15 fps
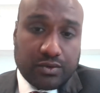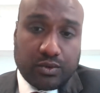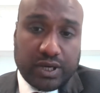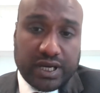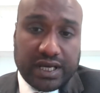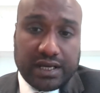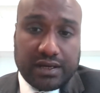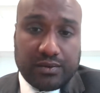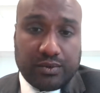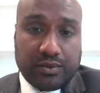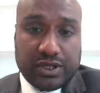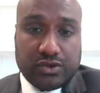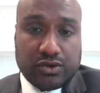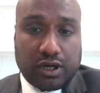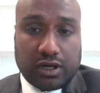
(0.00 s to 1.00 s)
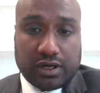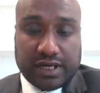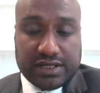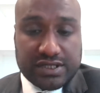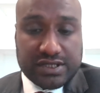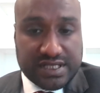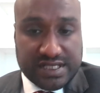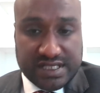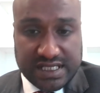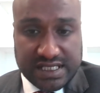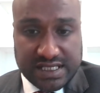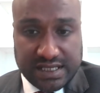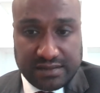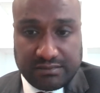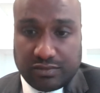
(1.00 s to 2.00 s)
where when you log into the
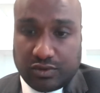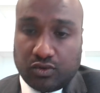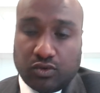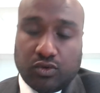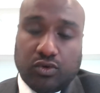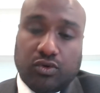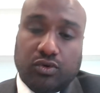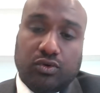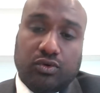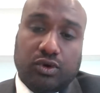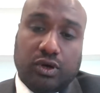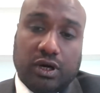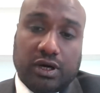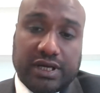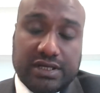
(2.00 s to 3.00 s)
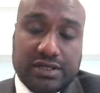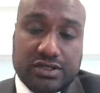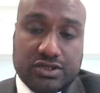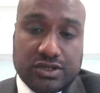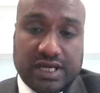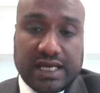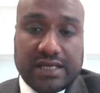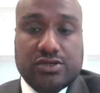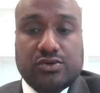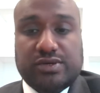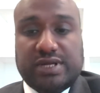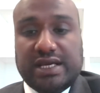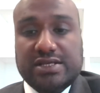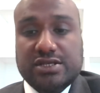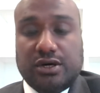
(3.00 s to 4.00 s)
system or log in to get
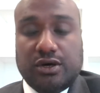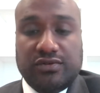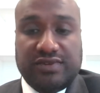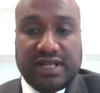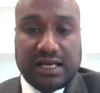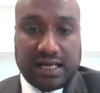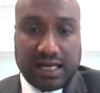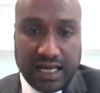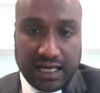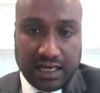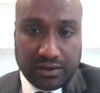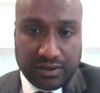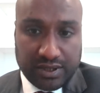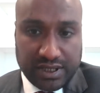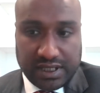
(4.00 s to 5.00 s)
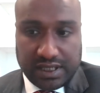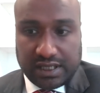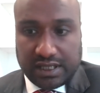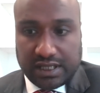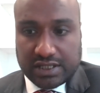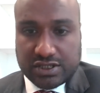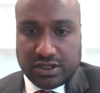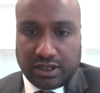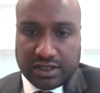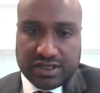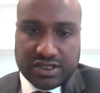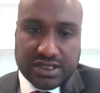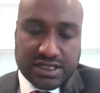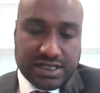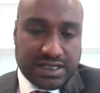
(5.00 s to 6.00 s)
your data over the cloud, it's
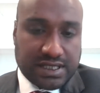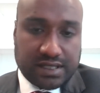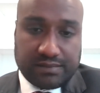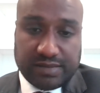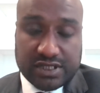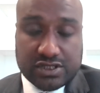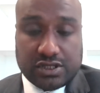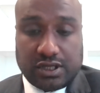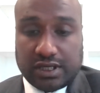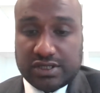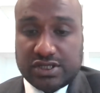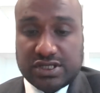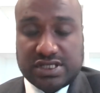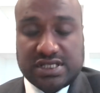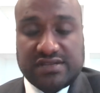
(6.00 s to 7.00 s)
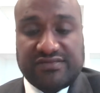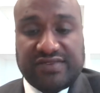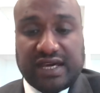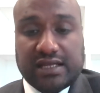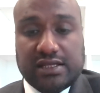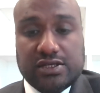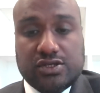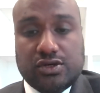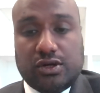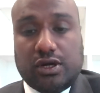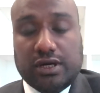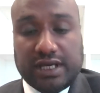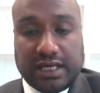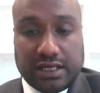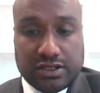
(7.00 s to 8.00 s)
not just the fact that you're
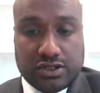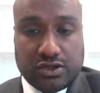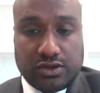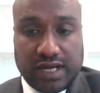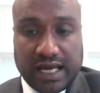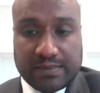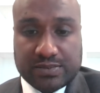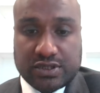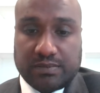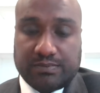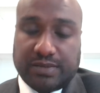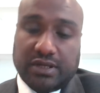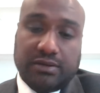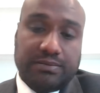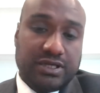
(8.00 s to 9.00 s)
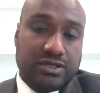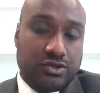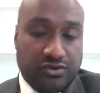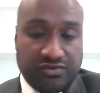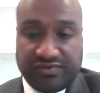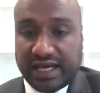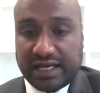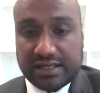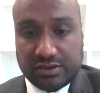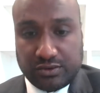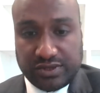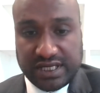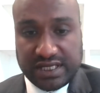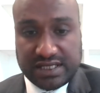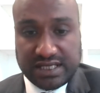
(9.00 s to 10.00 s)
logging into your laptop. There'll be two-factor
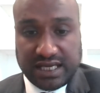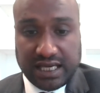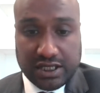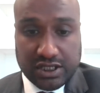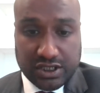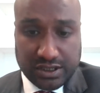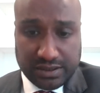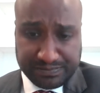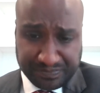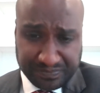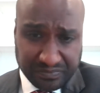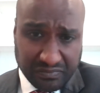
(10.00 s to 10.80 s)
authentication.